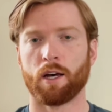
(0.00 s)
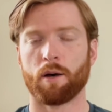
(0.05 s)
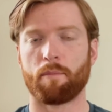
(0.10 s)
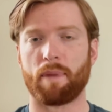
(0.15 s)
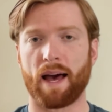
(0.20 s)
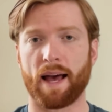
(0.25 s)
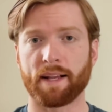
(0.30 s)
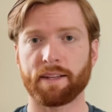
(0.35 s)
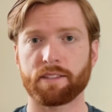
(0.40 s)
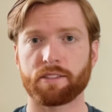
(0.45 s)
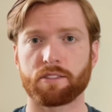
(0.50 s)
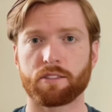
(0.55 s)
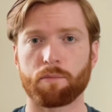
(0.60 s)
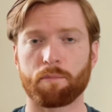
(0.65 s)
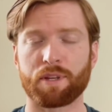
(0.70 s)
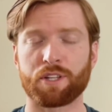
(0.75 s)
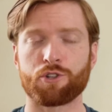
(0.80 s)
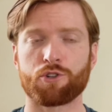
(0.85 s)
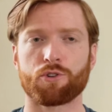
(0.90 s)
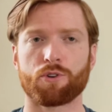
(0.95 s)
banks,
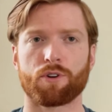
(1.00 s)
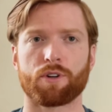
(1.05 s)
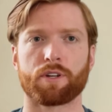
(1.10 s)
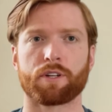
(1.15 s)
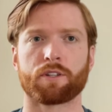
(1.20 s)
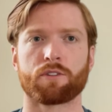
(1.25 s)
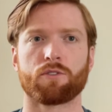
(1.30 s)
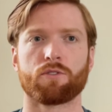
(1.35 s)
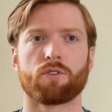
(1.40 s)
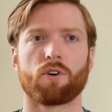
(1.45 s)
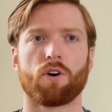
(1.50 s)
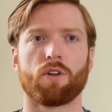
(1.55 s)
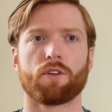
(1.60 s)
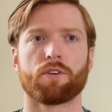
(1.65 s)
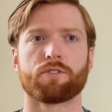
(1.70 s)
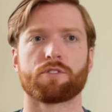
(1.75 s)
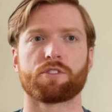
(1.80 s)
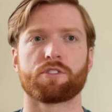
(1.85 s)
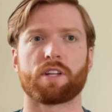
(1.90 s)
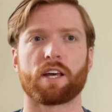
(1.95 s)
be sure to include all
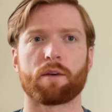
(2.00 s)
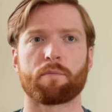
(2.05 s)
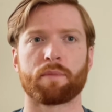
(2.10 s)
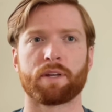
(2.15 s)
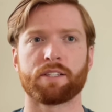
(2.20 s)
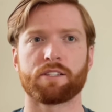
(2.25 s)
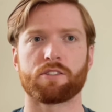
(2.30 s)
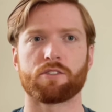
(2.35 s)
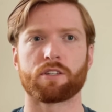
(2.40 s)
those statements.